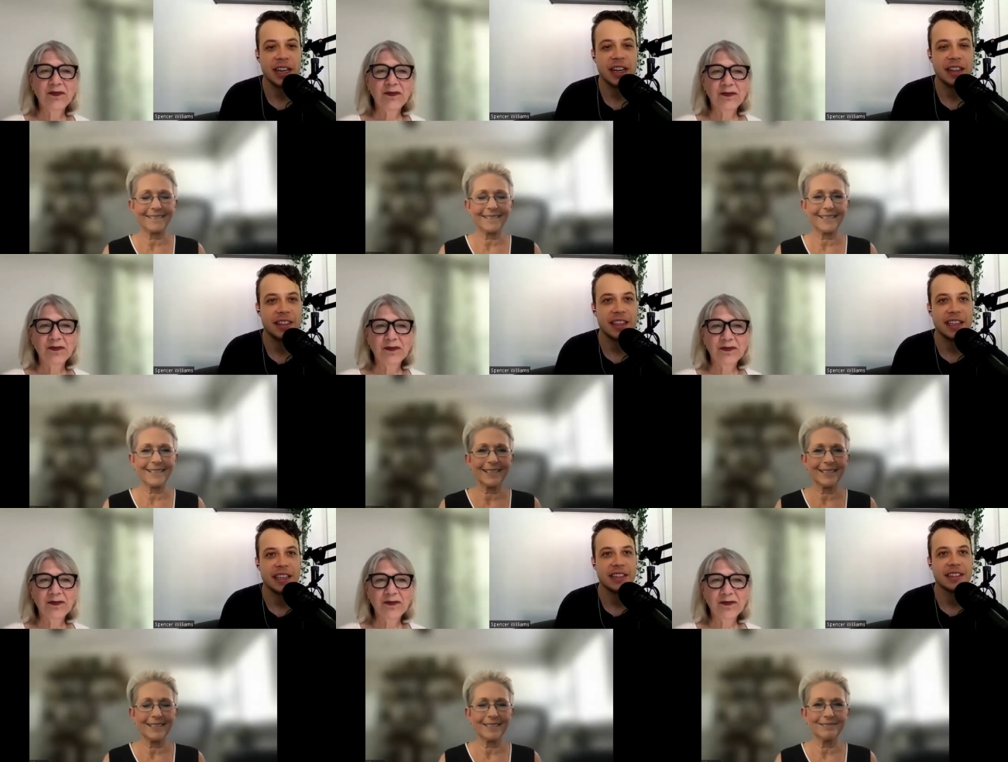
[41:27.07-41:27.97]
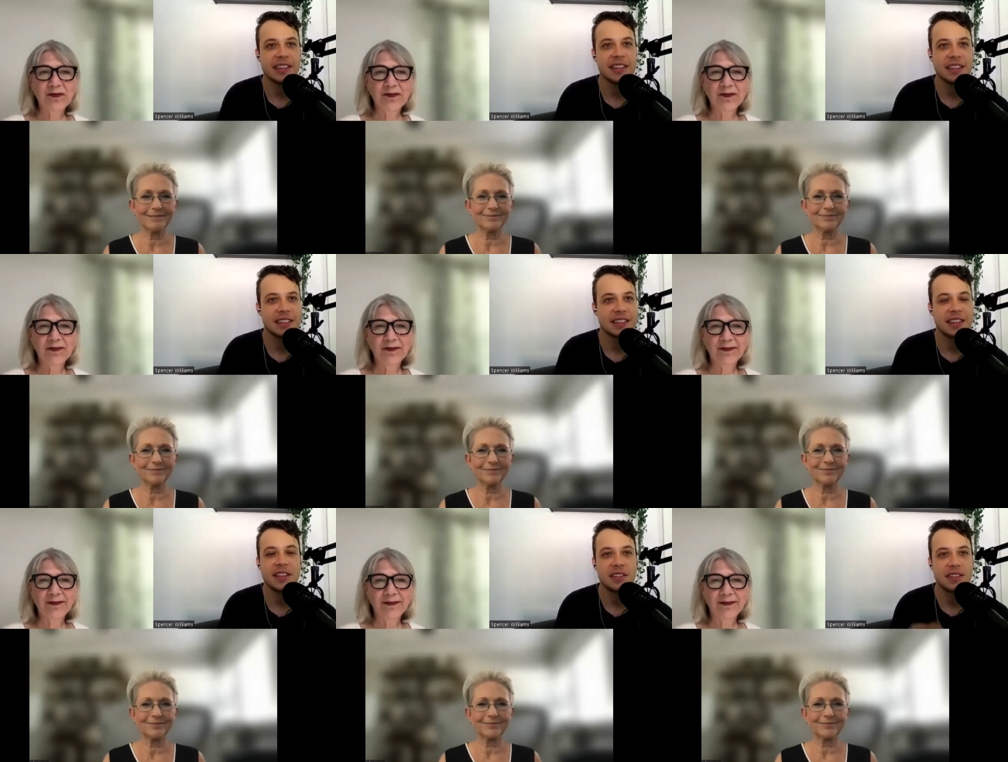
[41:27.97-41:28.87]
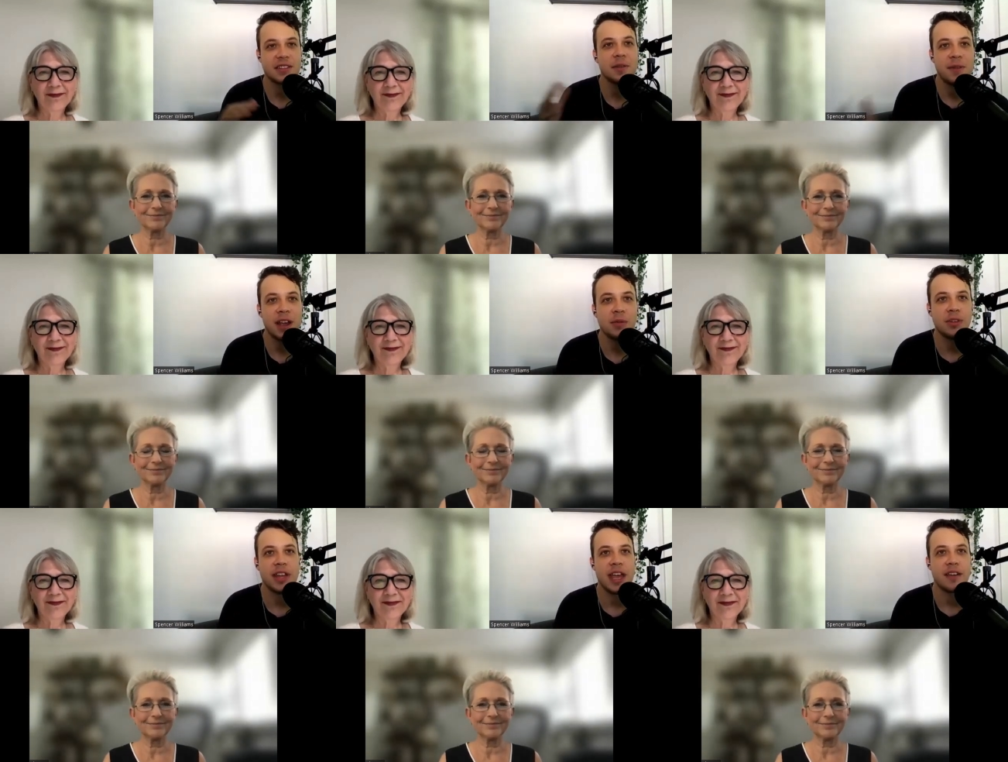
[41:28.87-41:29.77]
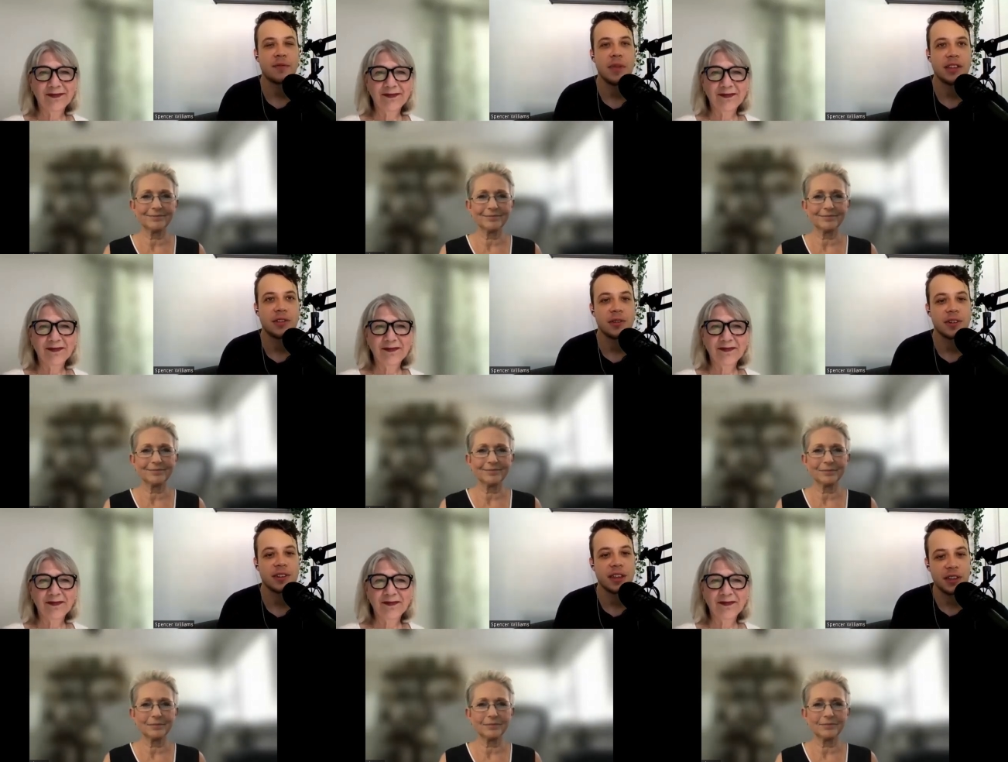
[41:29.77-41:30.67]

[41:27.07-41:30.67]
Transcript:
Speaker 1: And I think it, it's so so valuable to have mentors